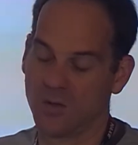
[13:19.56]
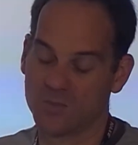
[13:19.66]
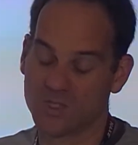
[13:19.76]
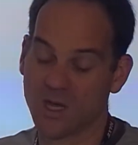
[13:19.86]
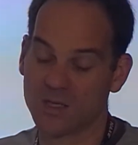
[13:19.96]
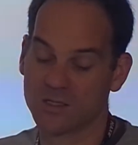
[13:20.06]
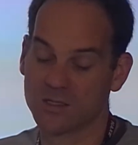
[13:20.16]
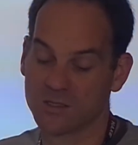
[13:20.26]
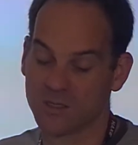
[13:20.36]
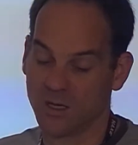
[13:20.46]

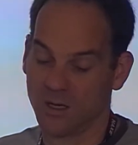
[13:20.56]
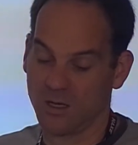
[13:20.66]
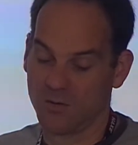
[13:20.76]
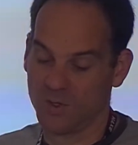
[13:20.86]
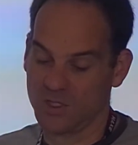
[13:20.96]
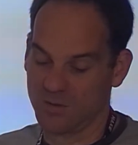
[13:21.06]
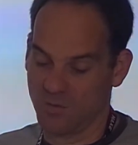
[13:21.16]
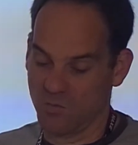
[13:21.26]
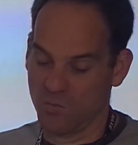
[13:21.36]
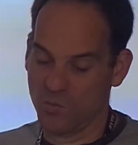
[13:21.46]
sizes, which
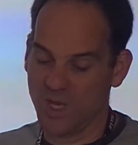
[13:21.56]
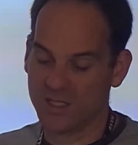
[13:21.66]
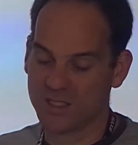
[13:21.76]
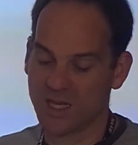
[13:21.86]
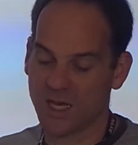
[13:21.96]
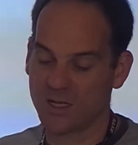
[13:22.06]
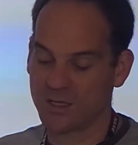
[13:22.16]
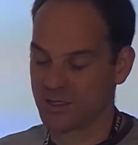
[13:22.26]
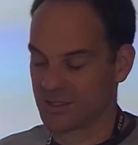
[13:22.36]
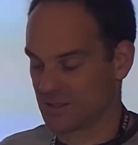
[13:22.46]
means that
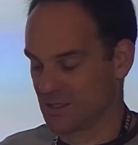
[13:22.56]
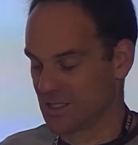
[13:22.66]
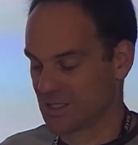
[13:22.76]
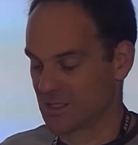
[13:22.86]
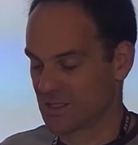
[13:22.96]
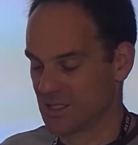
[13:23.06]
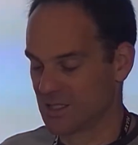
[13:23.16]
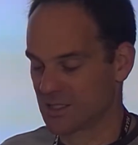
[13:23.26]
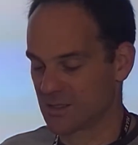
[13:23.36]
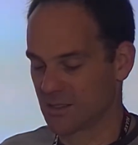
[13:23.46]

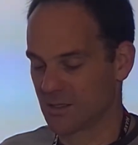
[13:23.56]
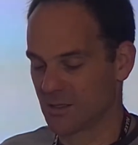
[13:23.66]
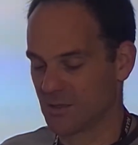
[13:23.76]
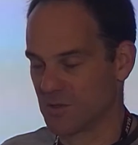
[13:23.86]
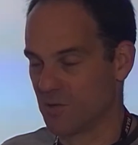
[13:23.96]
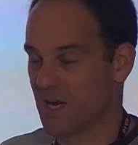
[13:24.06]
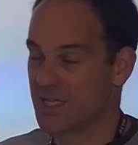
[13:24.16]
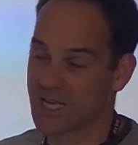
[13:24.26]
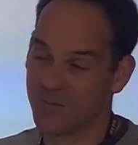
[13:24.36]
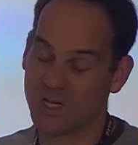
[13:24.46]
the
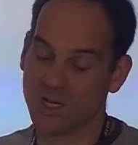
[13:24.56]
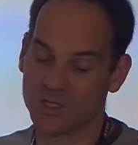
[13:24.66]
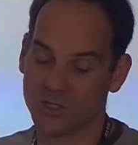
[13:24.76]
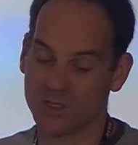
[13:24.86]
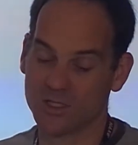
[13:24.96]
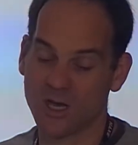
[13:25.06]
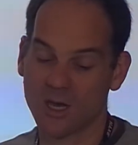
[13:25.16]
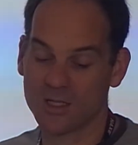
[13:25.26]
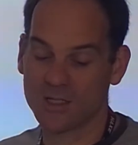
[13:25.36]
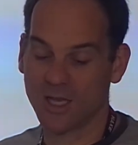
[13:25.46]
arrays come in at a certain
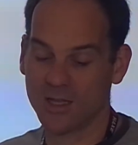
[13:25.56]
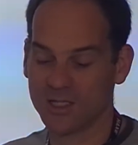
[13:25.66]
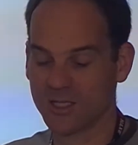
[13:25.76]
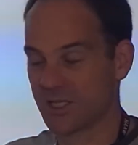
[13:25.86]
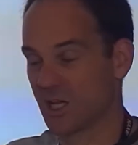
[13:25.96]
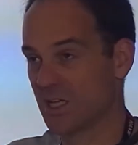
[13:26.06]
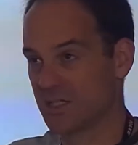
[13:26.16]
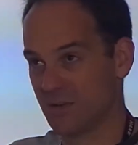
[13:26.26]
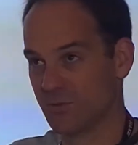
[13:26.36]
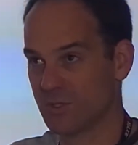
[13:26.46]
size, and there's only
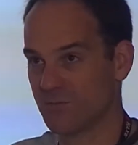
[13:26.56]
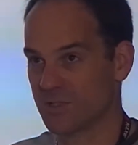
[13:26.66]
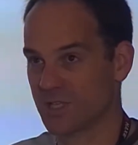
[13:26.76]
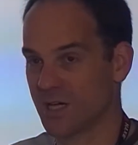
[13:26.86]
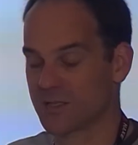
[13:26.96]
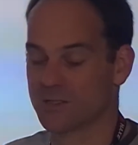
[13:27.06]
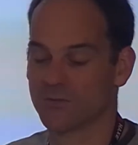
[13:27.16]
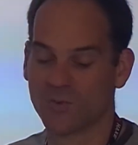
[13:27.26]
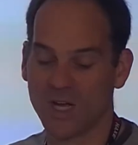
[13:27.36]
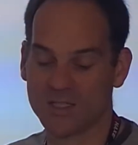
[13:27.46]
several different sizes
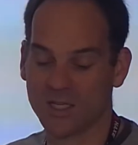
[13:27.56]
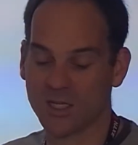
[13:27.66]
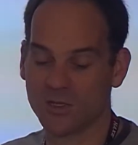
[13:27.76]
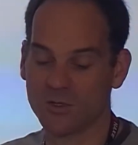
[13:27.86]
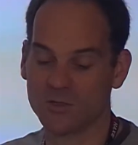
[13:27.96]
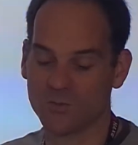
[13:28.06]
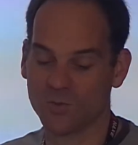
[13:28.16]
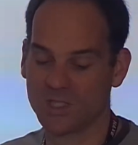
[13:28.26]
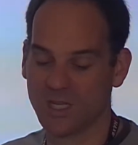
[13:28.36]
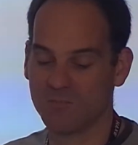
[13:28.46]
of arrays that you can use,
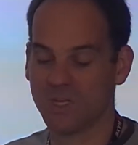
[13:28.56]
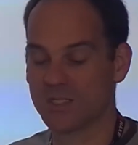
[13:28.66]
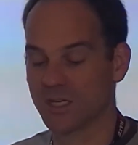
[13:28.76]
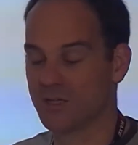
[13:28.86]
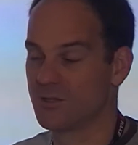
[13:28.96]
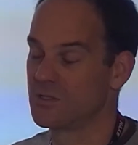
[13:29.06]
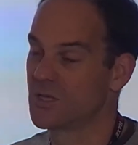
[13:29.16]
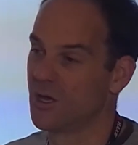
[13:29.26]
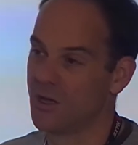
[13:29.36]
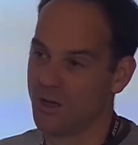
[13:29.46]
which then means I can use
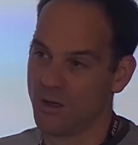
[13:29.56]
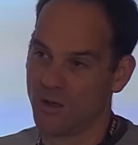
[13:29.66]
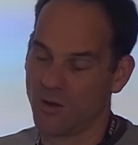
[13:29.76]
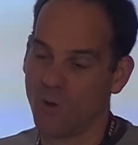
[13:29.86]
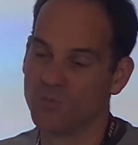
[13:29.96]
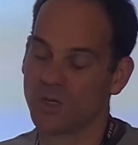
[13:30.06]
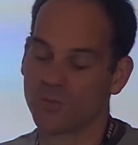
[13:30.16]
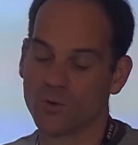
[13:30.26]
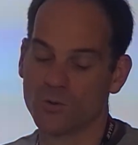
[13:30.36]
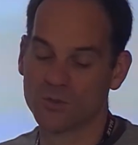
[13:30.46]
object
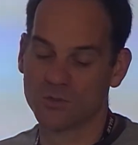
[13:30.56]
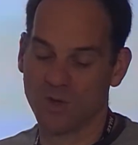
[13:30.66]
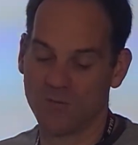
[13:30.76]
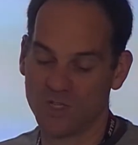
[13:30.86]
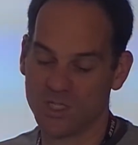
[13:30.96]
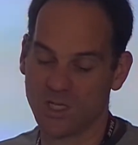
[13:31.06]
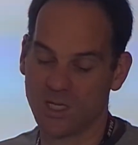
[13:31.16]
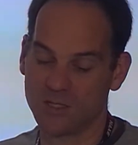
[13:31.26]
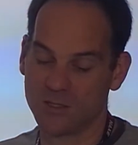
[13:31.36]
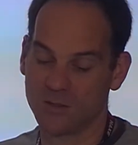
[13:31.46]
pools
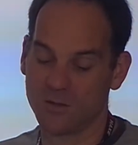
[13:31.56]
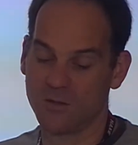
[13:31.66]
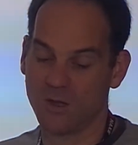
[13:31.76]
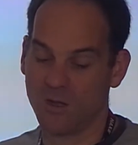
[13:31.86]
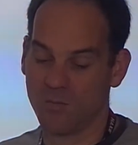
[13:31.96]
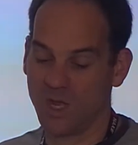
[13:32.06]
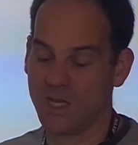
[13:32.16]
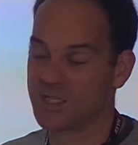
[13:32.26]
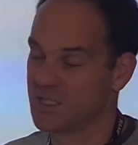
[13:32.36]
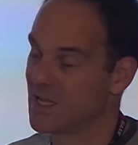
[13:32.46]
efficiently to
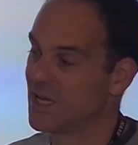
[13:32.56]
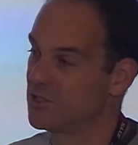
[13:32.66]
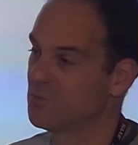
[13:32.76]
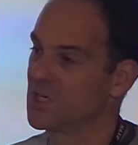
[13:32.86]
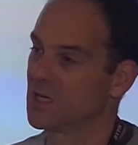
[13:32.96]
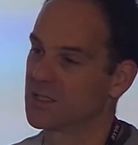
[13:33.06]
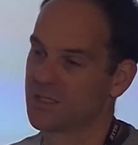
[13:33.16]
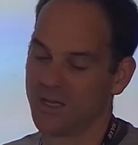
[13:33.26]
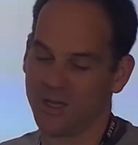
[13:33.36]
manage these large objects.